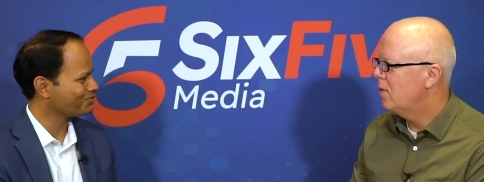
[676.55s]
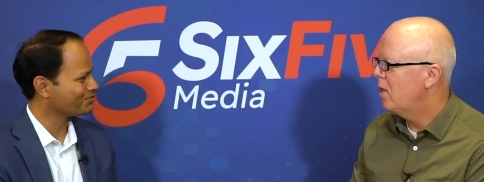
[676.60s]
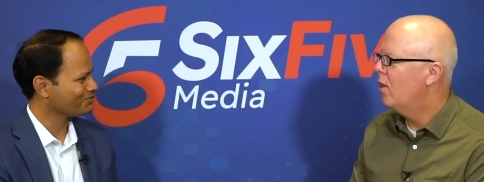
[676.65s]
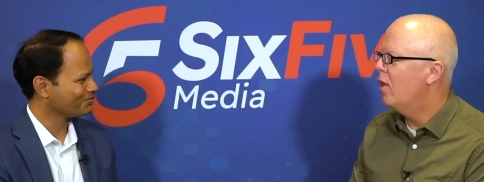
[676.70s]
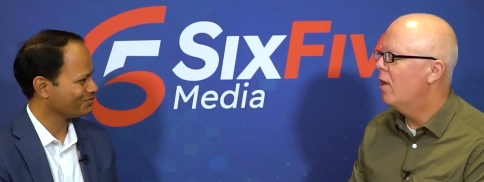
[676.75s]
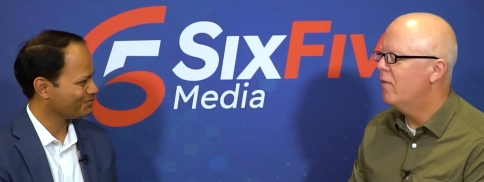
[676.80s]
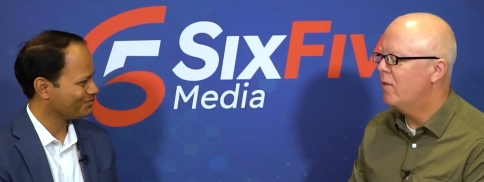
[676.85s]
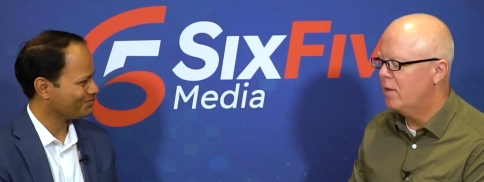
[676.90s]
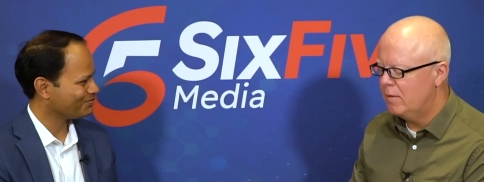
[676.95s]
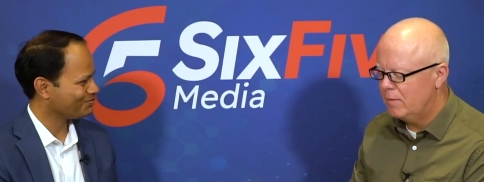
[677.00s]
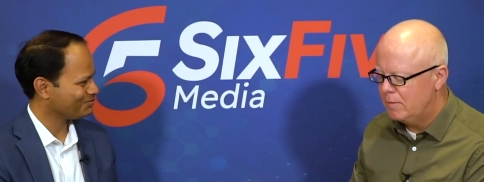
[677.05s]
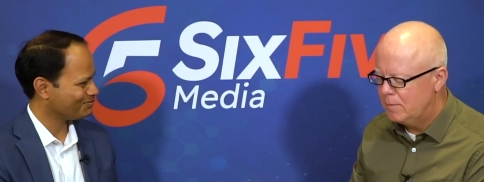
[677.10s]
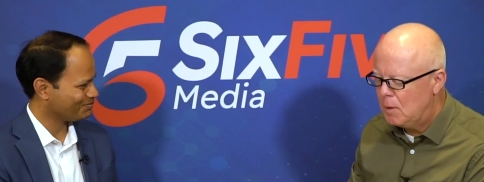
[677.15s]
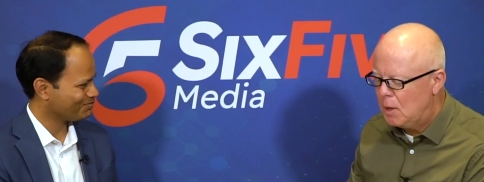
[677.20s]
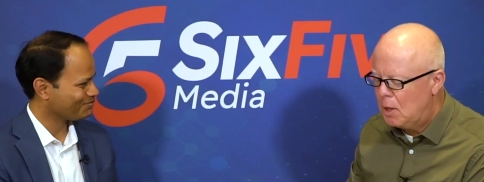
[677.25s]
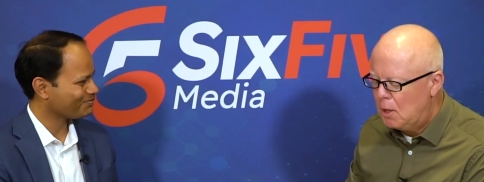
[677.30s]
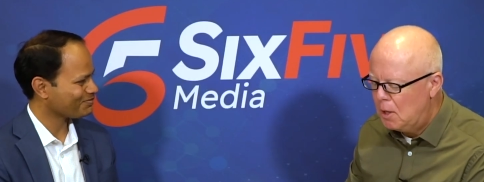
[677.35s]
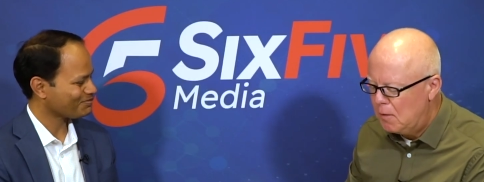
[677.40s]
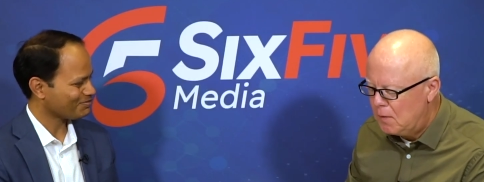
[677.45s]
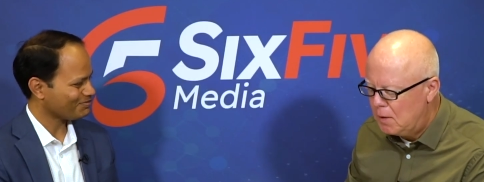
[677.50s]
Speaker 1: I love it. I
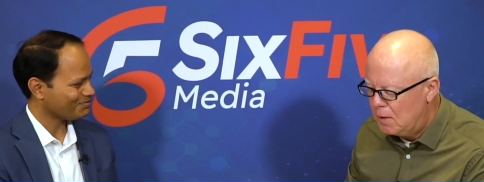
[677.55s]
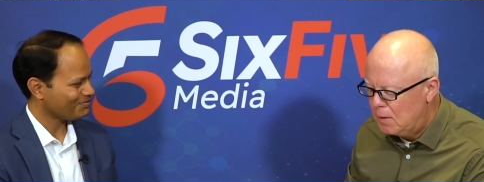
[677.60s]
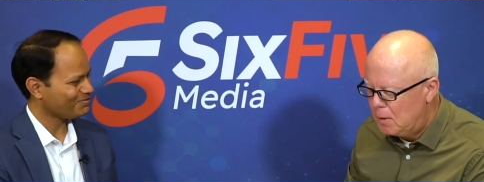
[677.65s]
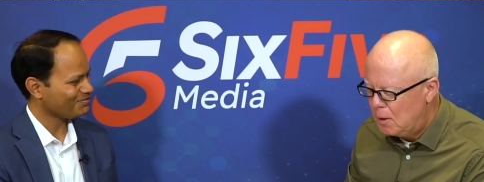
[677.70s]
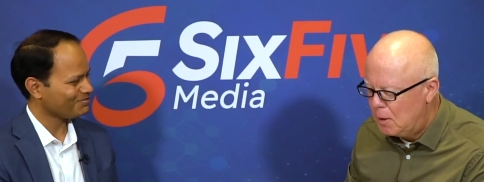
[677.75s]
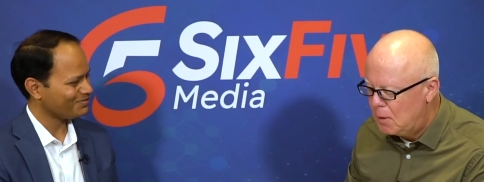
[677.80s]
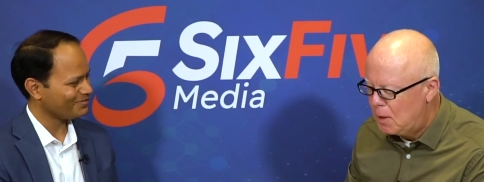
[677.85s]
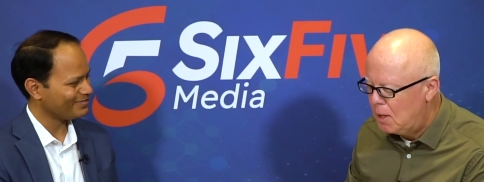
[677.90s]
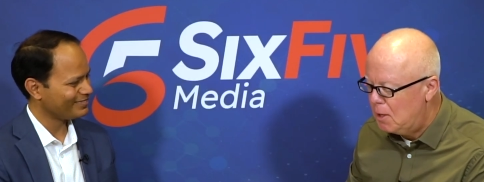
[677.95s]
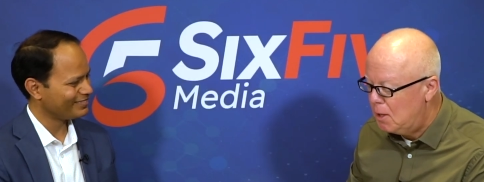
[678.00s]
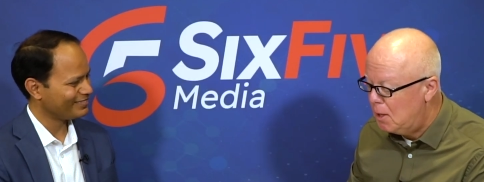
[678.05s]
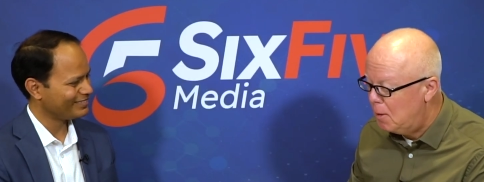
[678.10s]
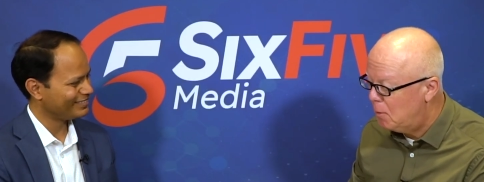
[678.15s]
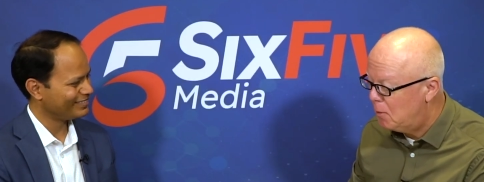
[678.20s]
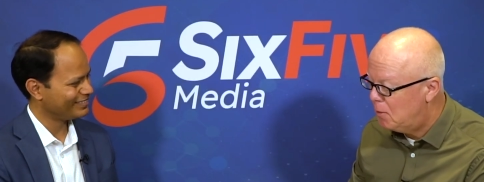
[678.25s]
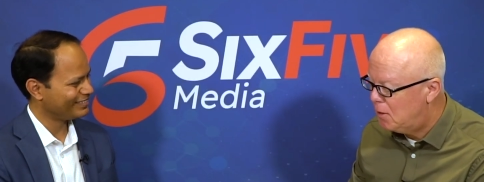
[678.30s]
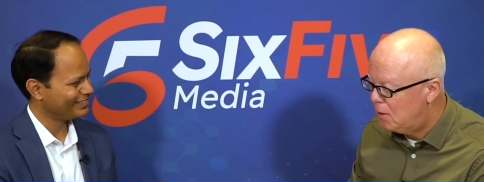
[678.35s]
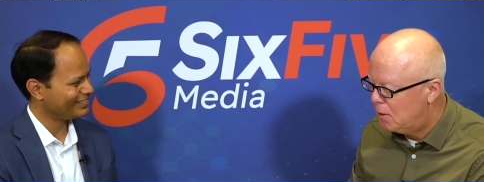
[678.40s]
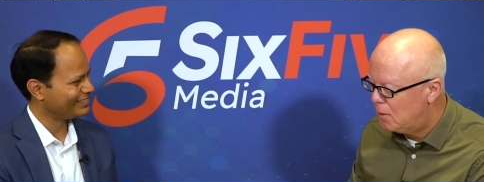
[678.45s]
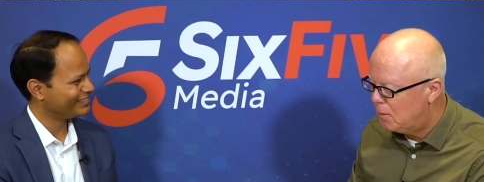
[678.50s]
love it. Okay, number
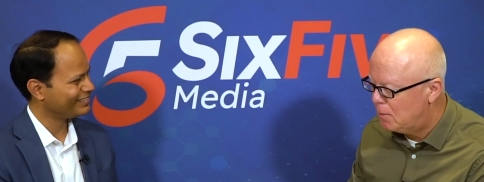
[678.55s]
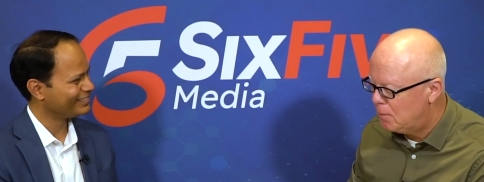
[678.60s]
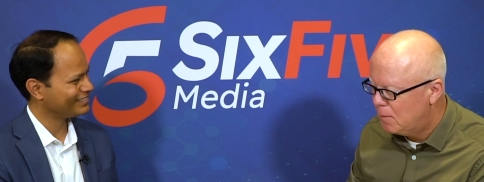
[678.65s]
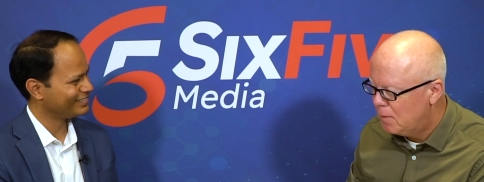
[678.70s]
two,